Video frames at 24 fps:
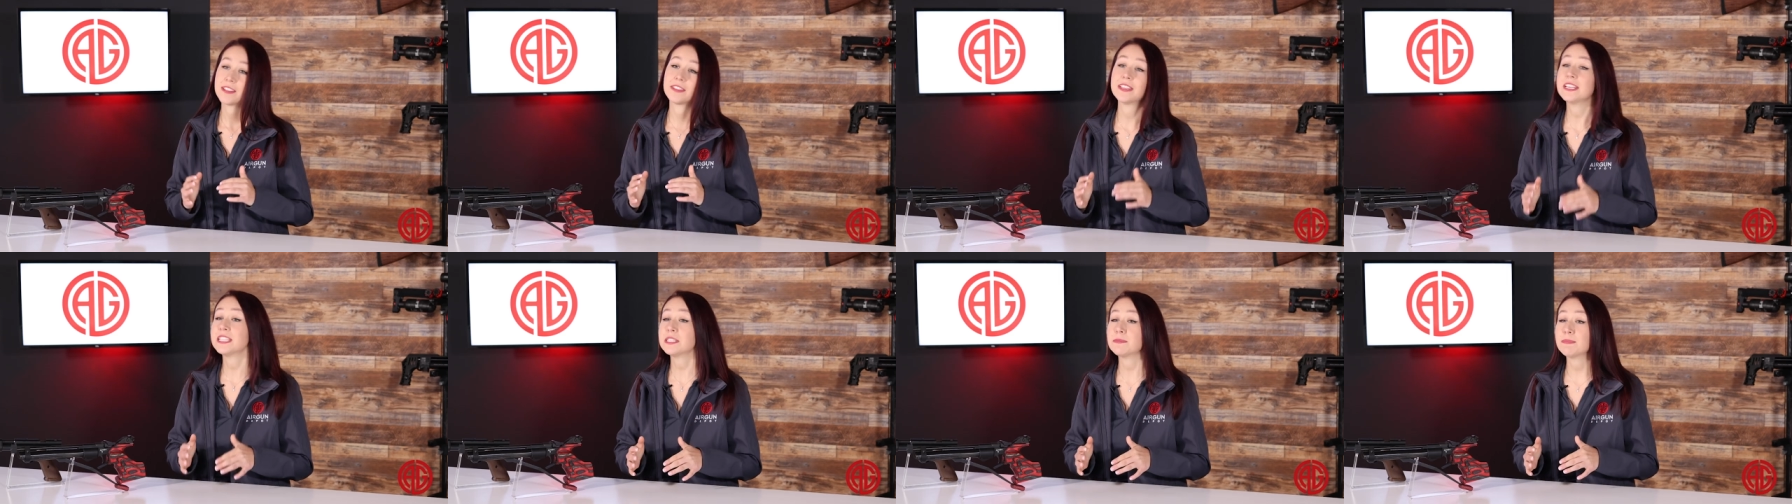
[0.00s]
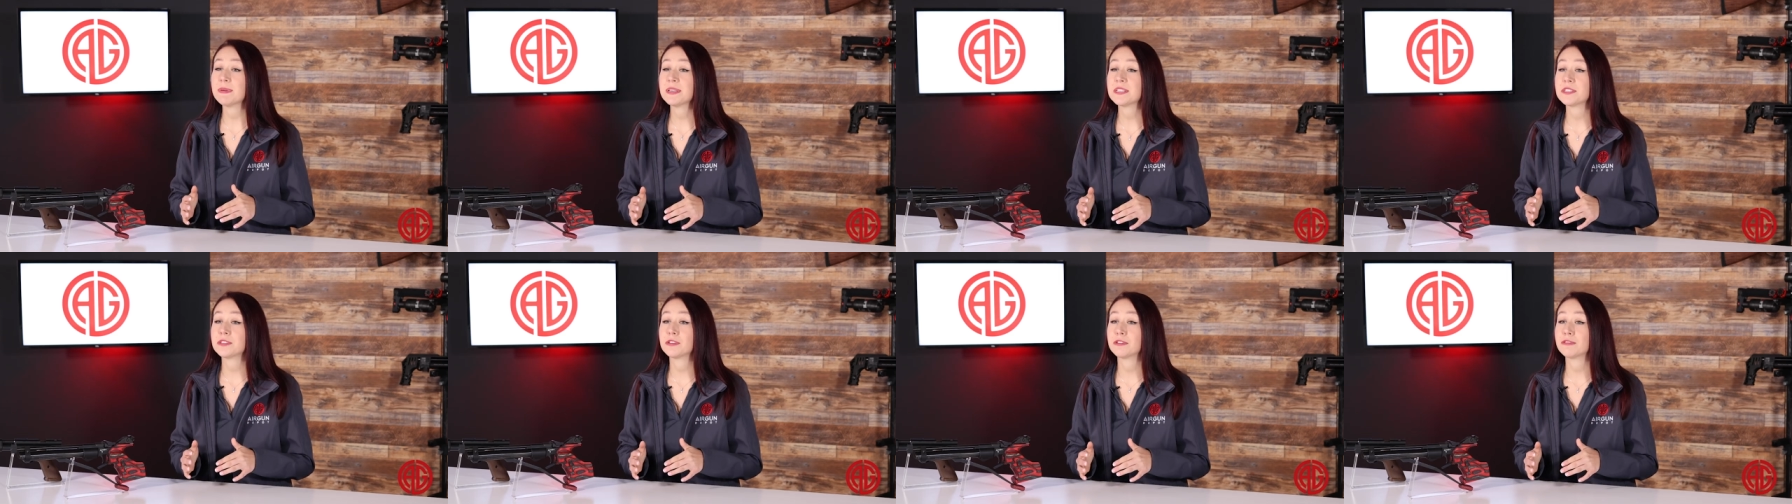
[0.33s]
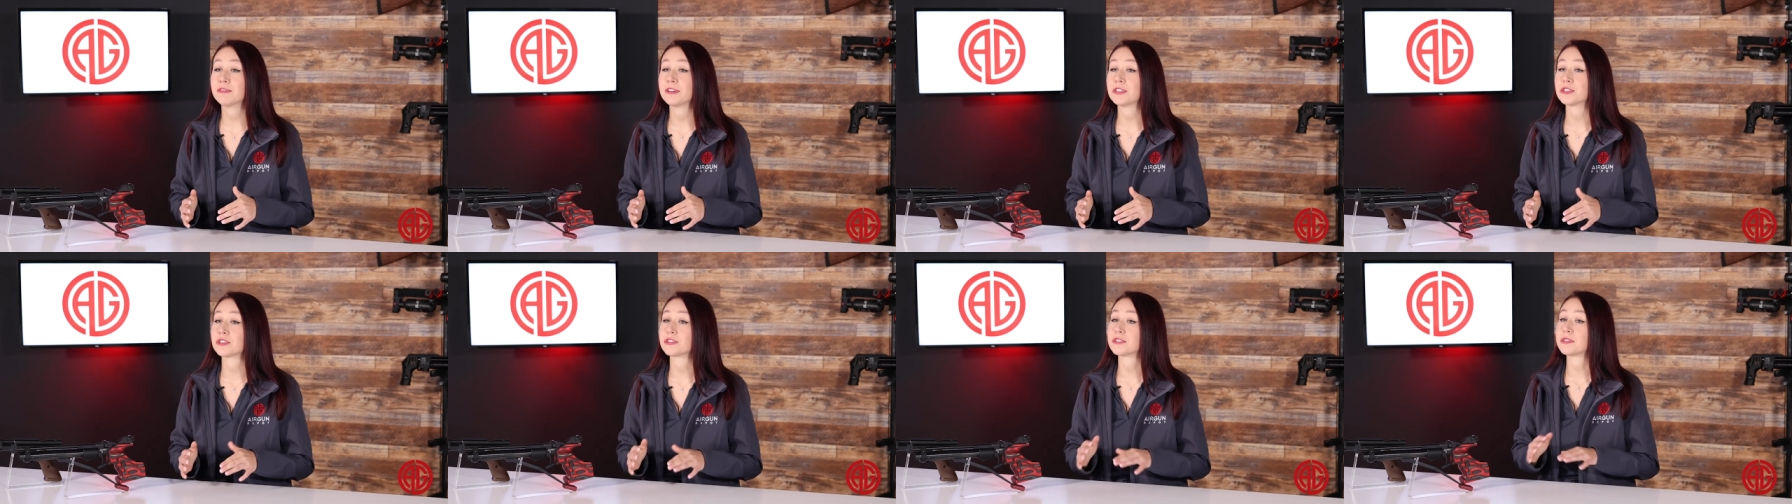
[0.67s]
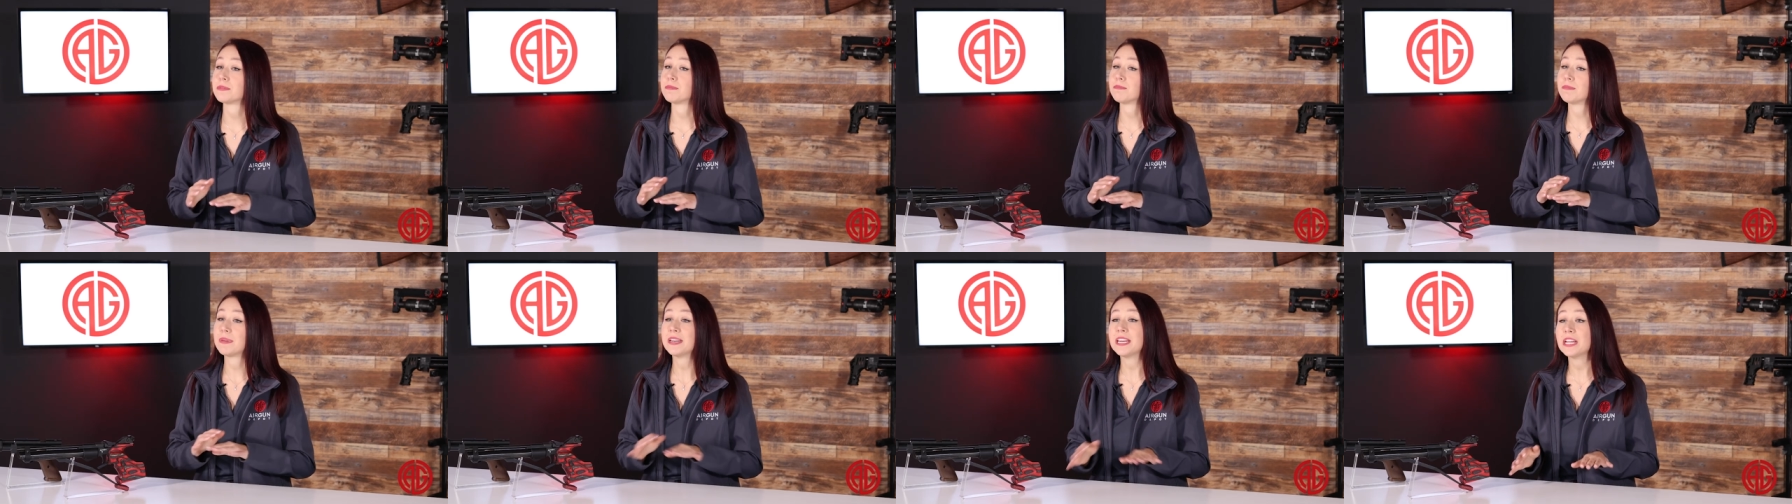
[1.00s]
This pistol
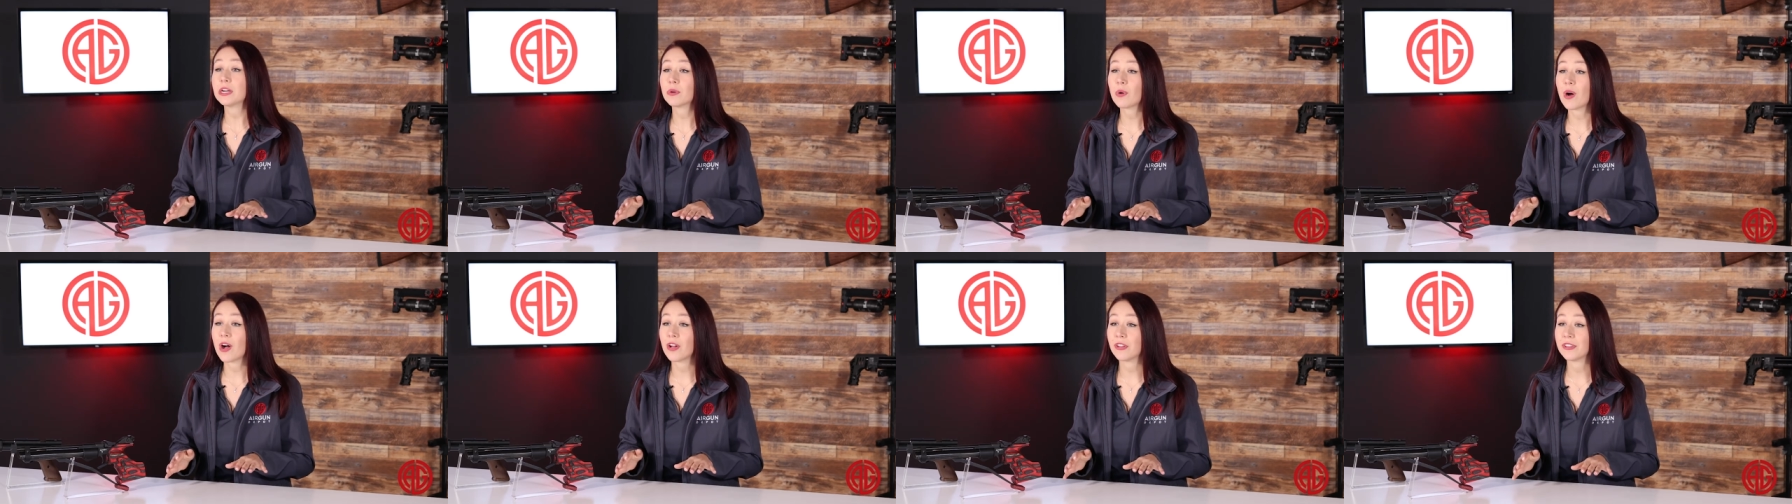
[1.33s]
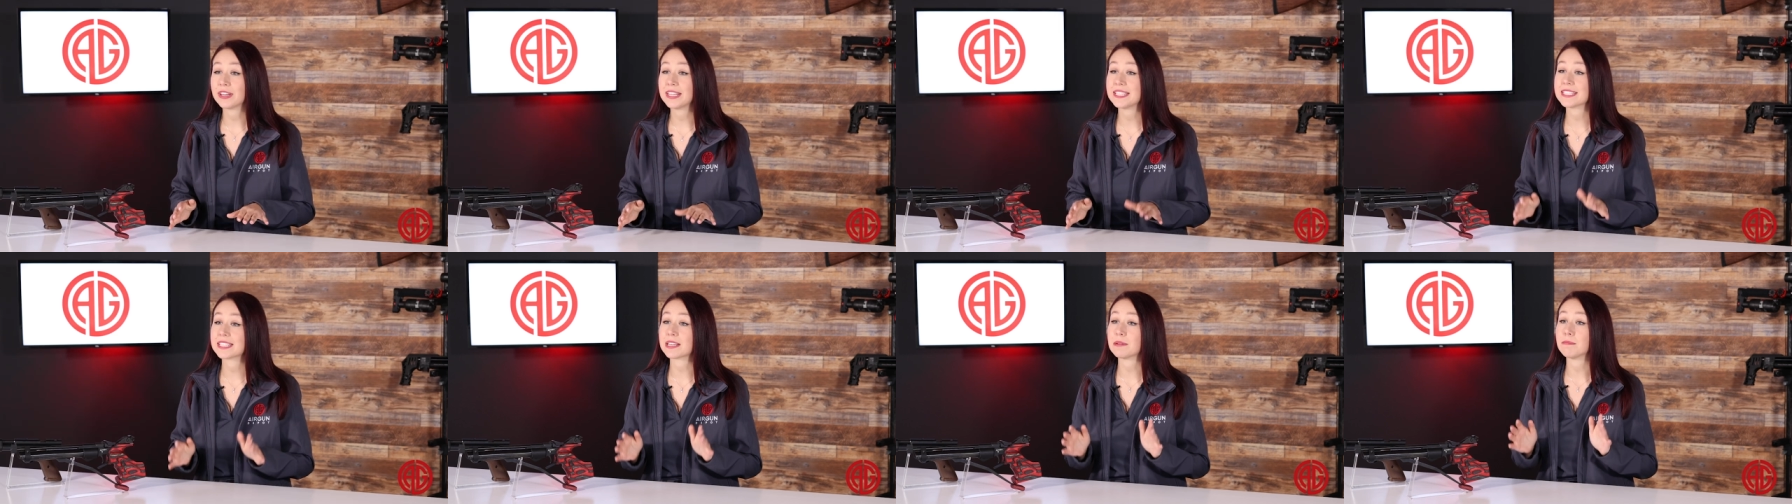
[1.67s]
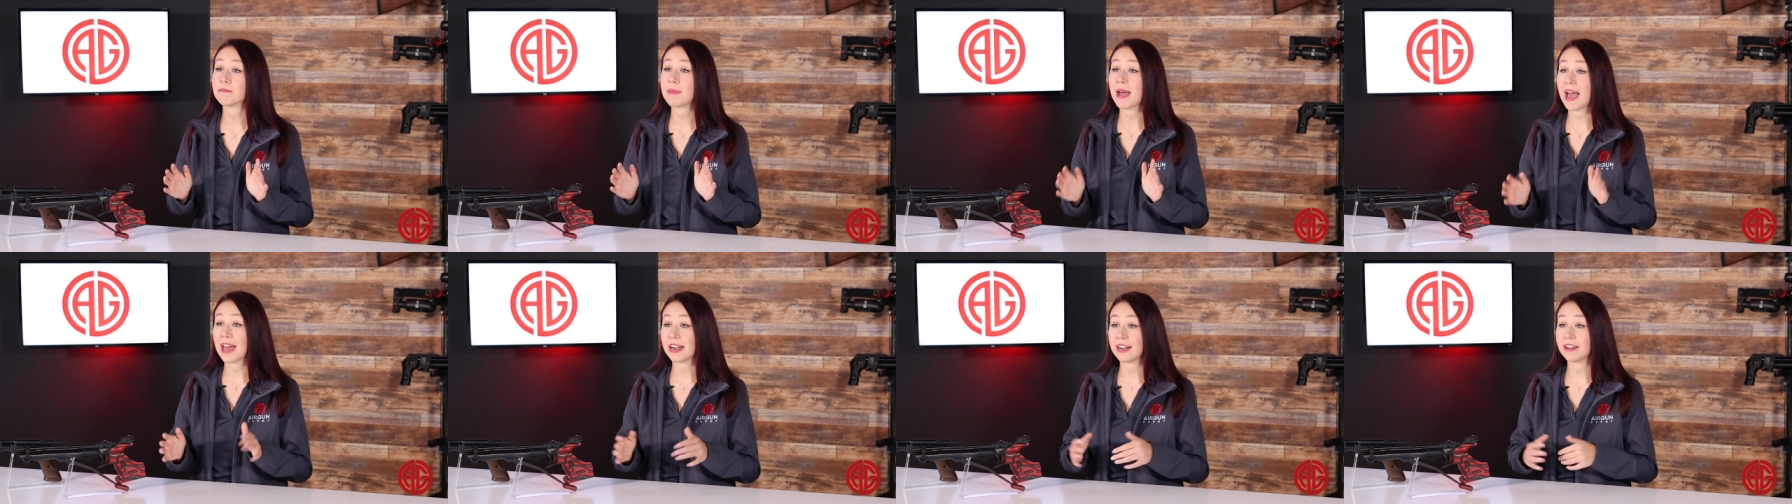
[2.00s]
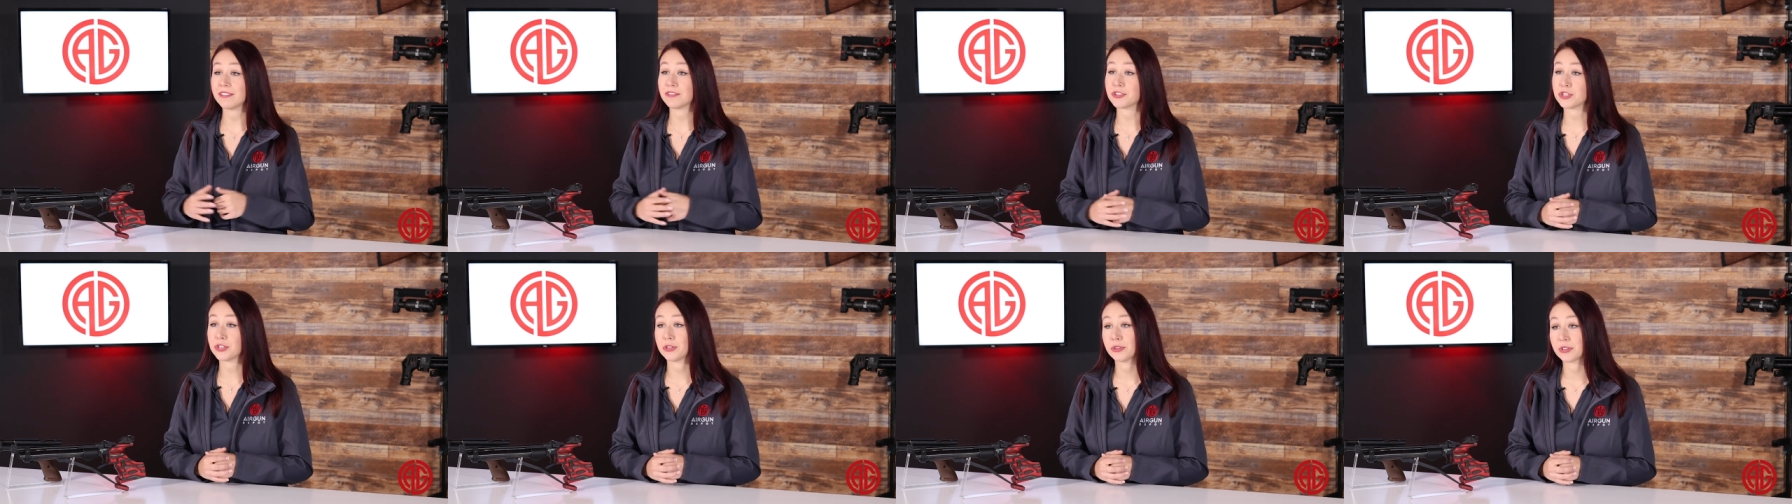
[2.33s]
features many qualities
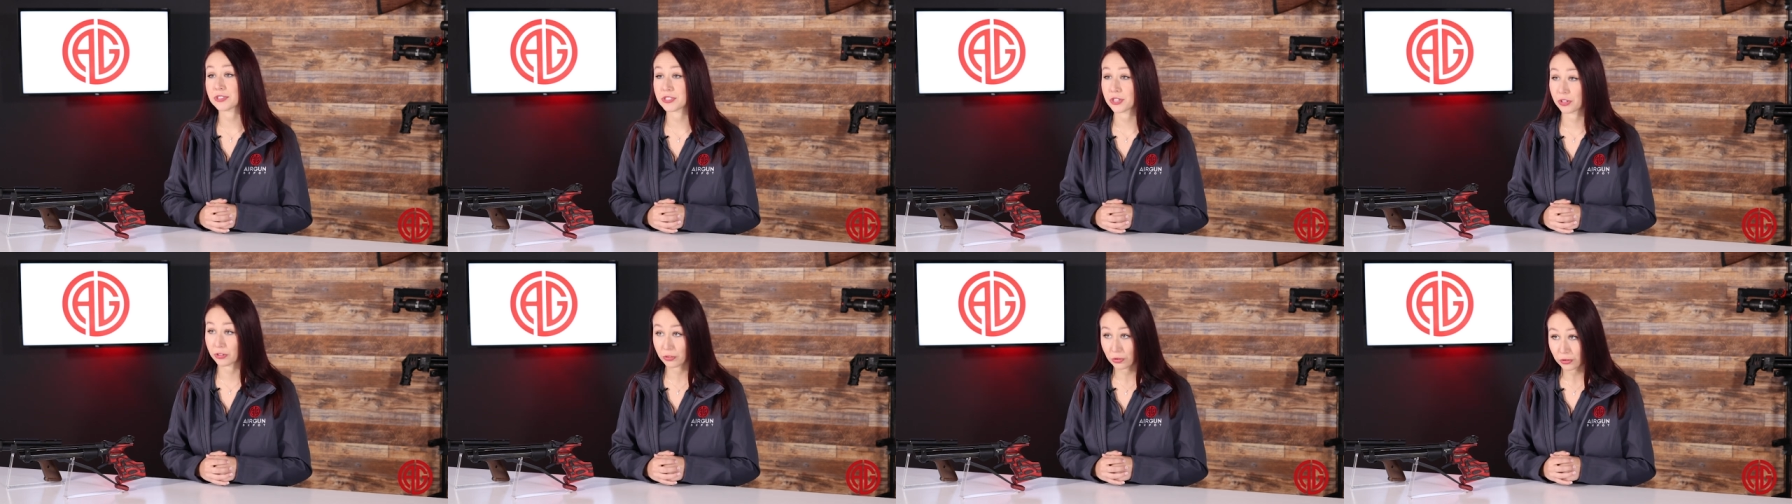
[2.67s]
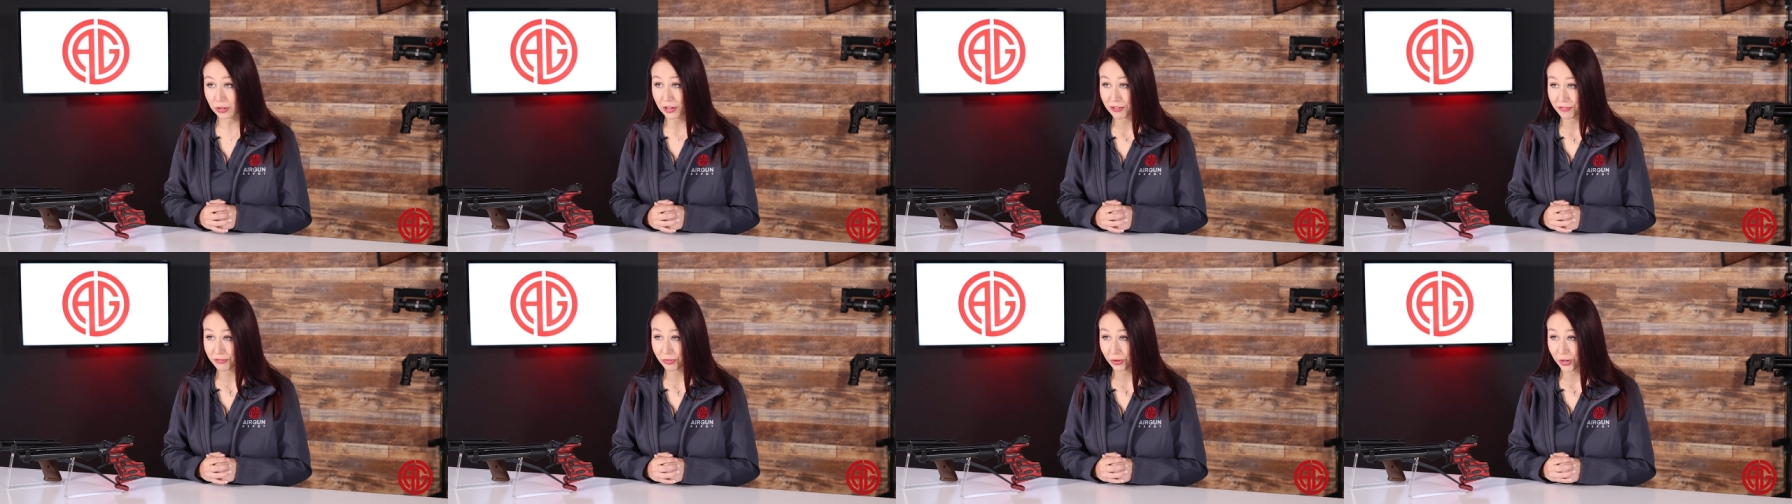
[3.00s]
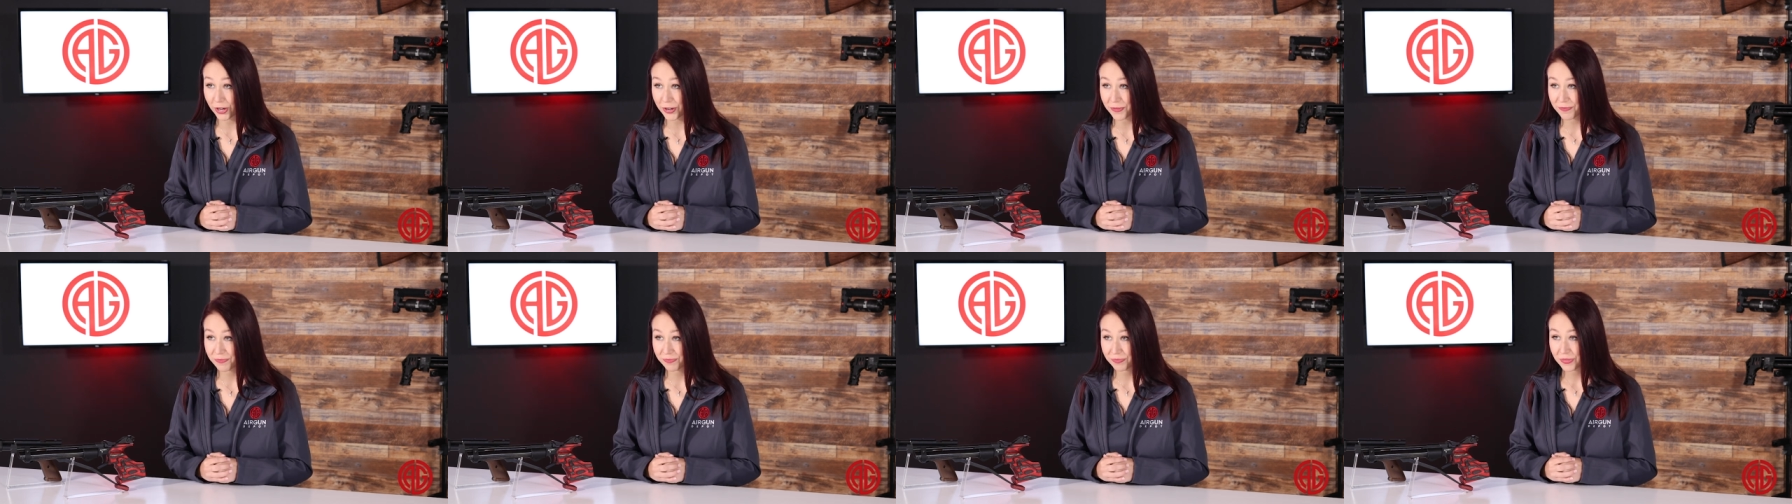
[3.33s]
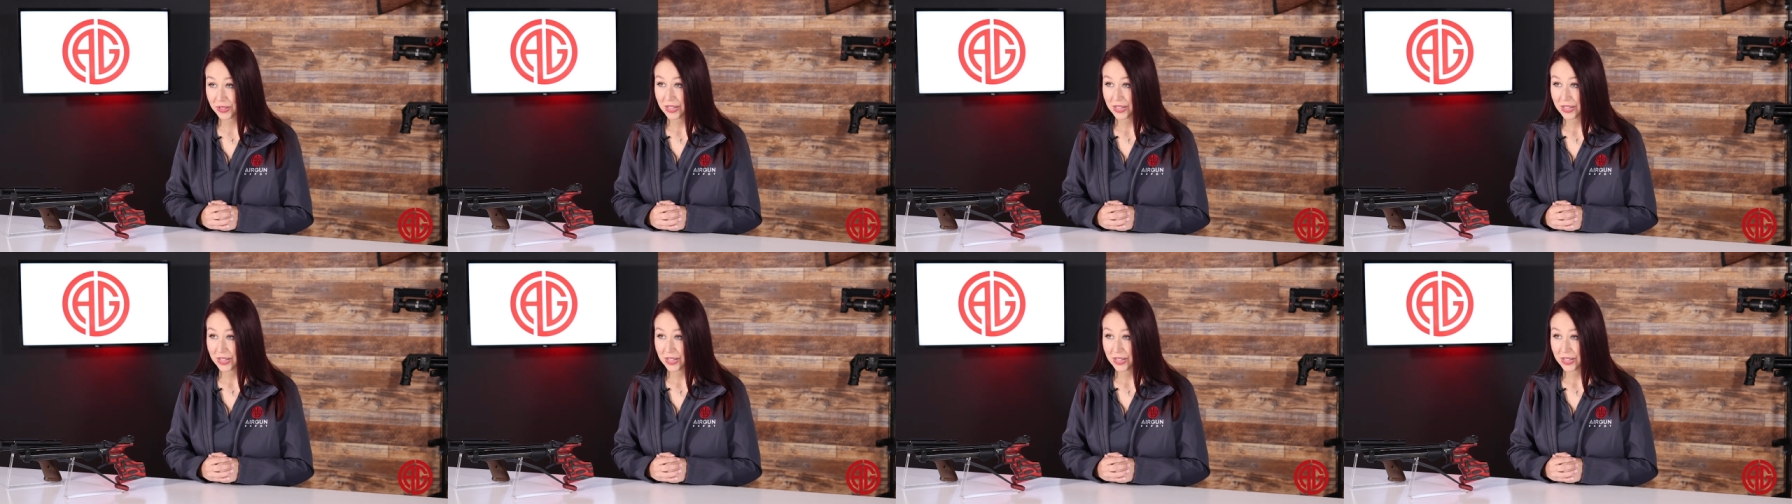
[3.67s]
competitive shooters are looking for.